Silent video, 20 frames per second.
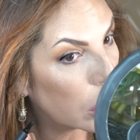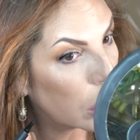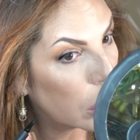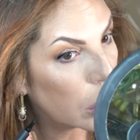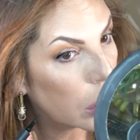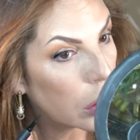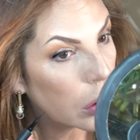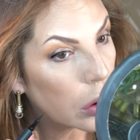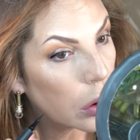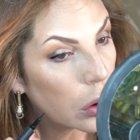
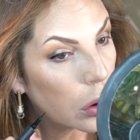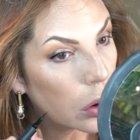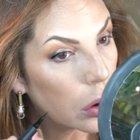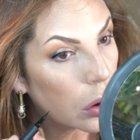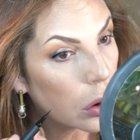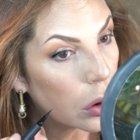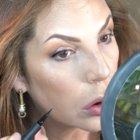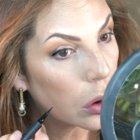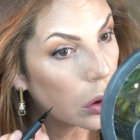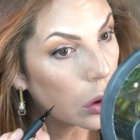
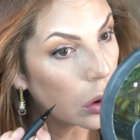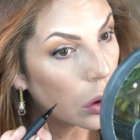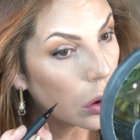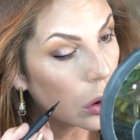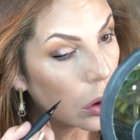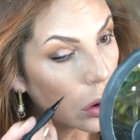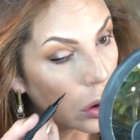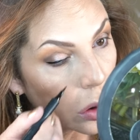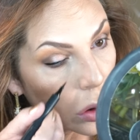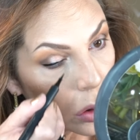
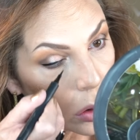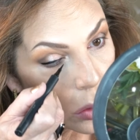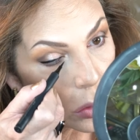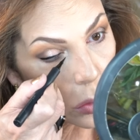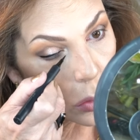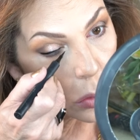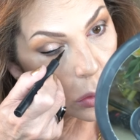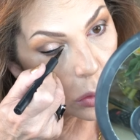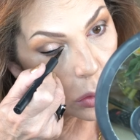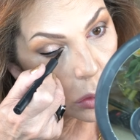
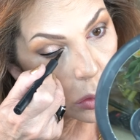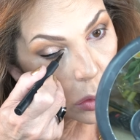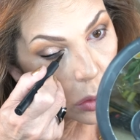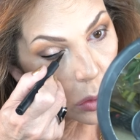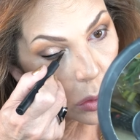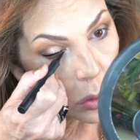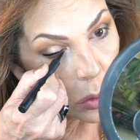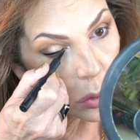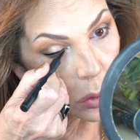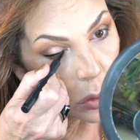
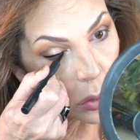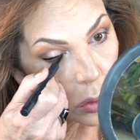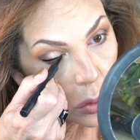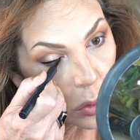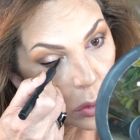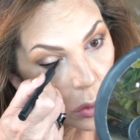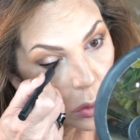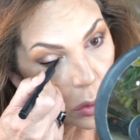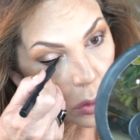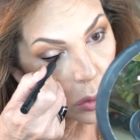
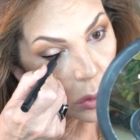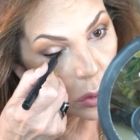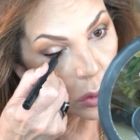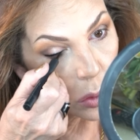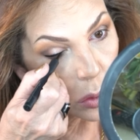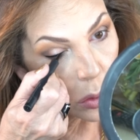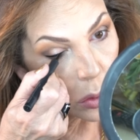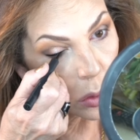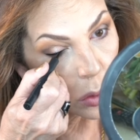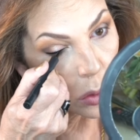
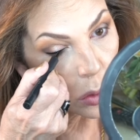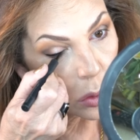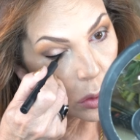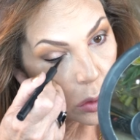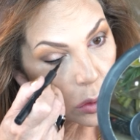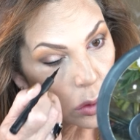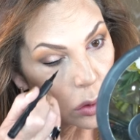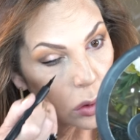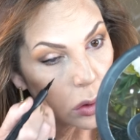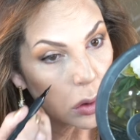
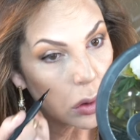Nothing is said.